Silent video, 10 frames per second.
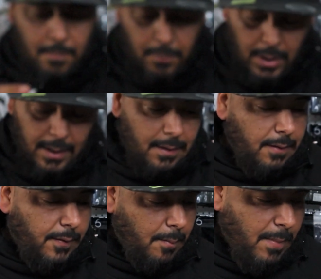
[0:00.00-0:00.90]

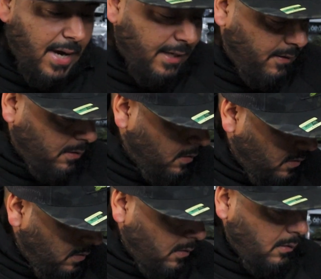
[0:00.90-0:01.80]
But they're made.
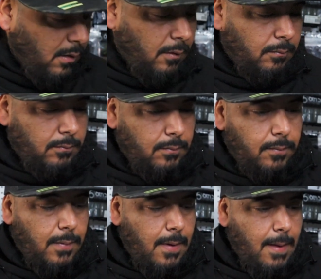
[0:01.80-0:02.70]
Oh,
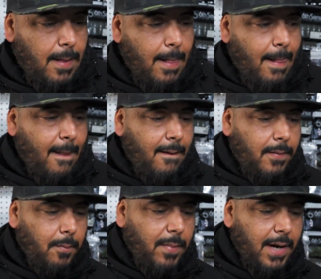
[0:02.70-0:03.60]

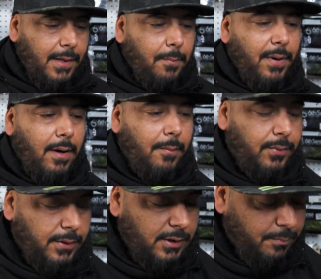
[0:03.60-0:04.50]
they're made to pair up
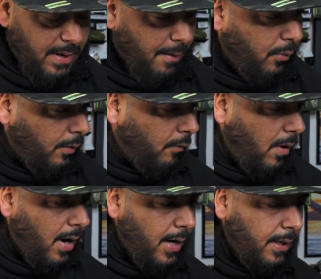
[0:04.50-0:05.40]
with this bad boy
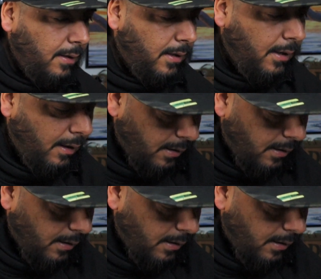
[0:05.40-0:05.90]
right here.